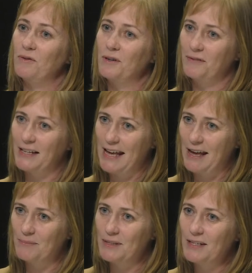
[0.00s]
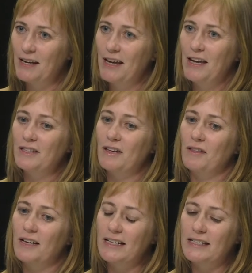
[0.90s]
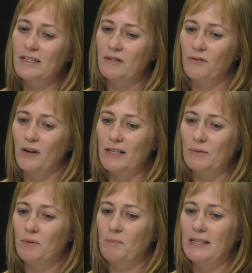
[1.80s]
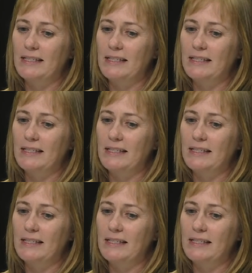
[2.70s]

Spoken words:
all of the gaps. So the lessons for us would be